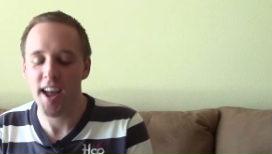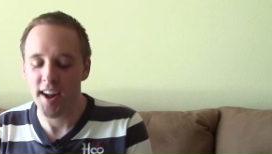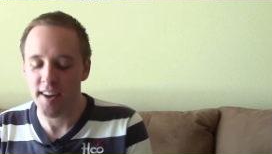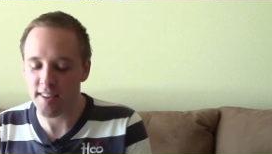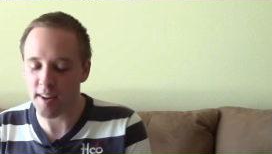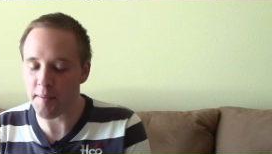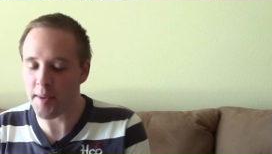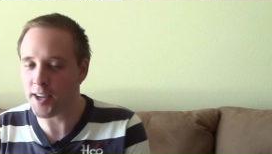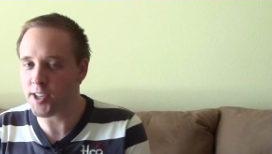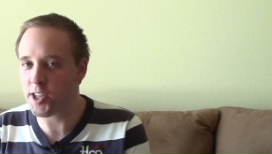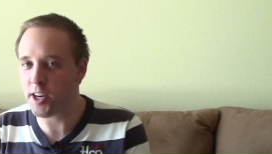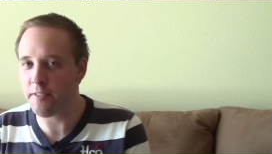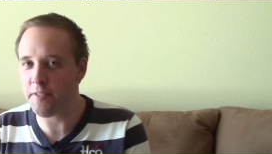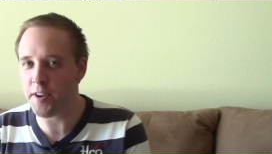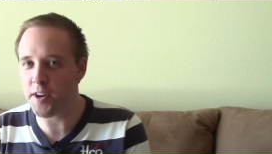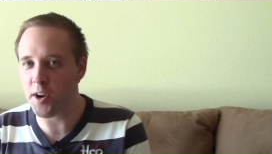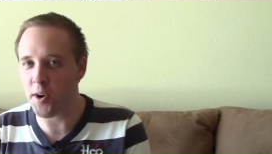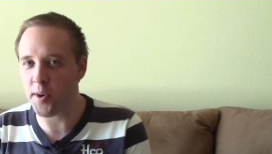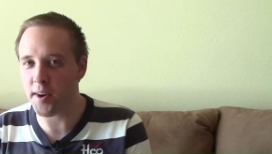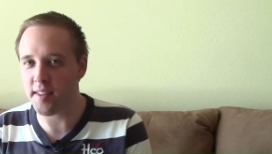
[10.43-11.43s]
So I'm not sure if
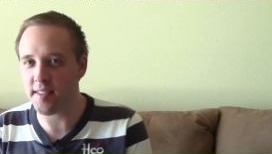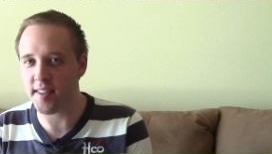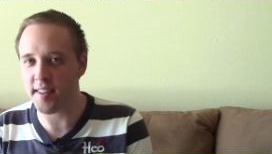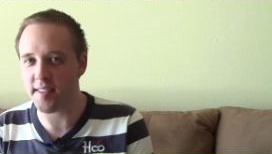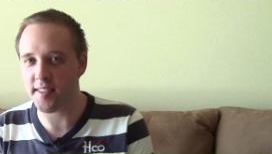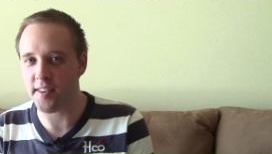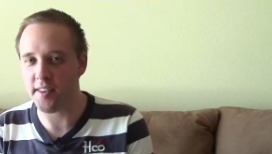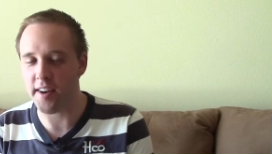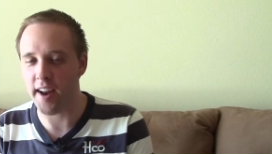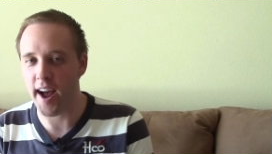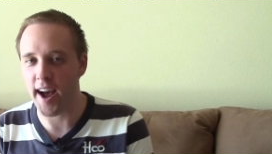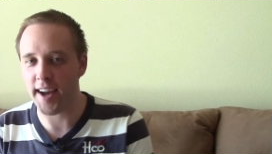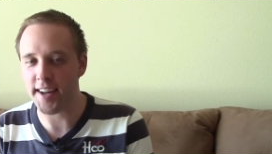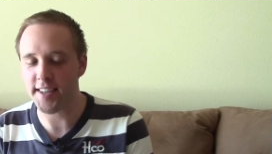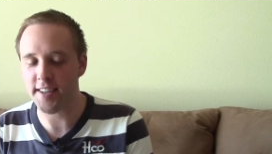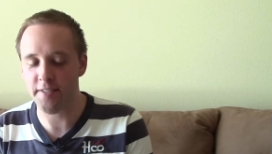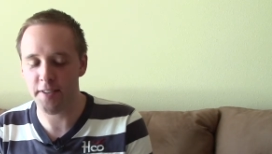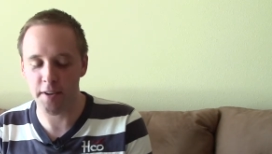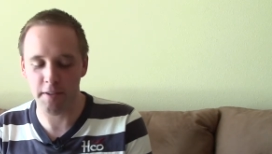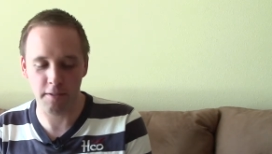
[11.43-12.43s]
you noticed this or
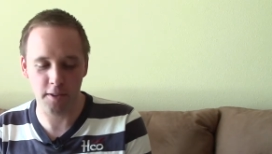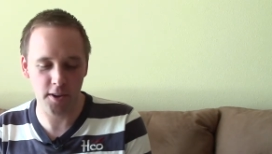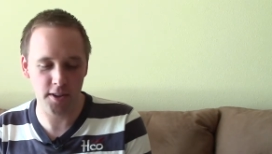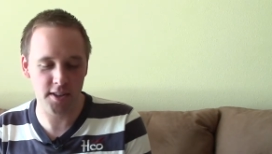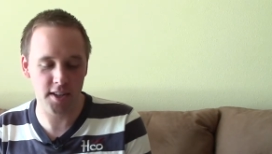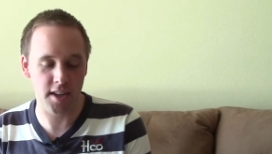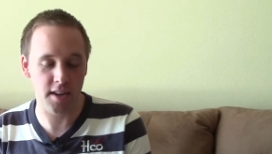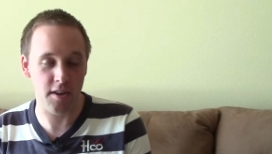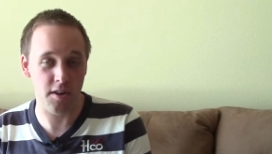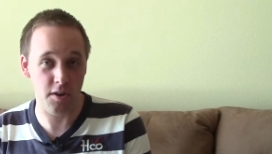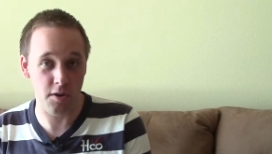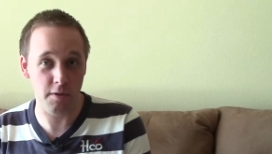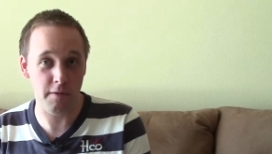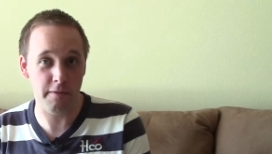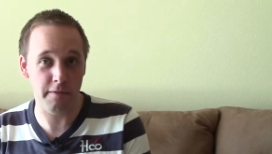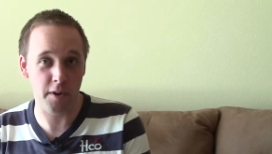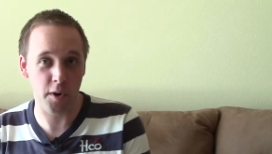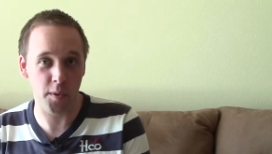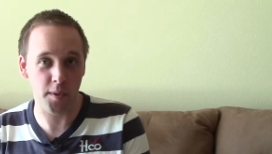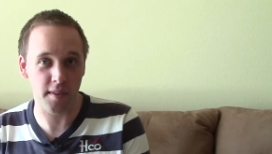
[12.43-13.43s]
not, if you've looked at new
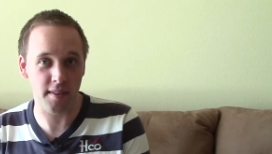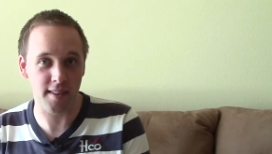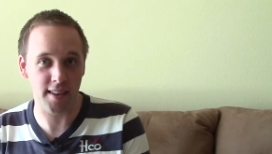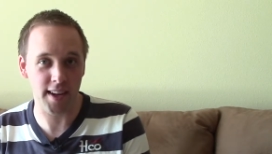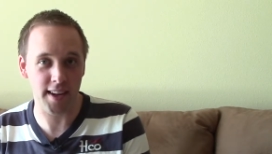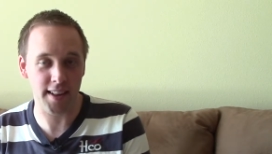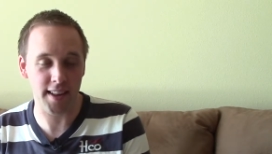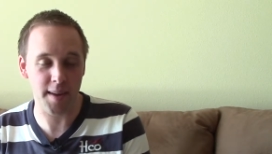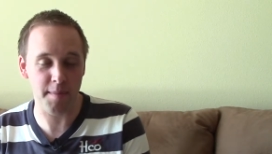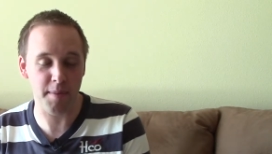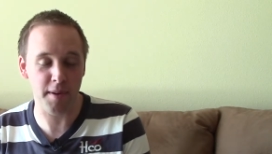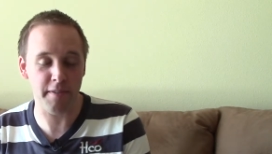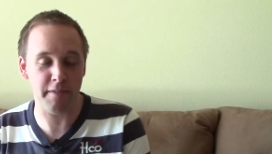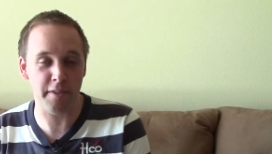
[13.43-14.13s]
phones lately, but